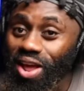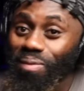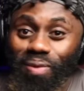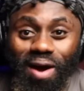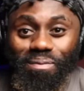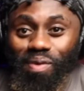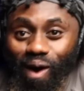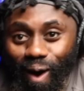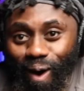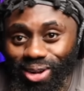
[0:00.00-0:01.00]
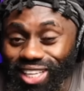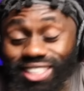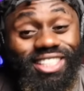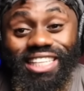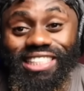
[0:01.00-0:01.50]
But, bro, this
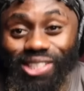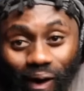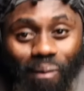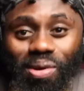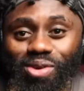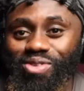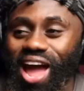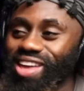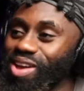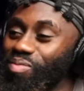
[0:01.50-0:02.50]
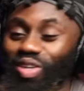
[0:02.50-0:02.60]
is a W right here, bro.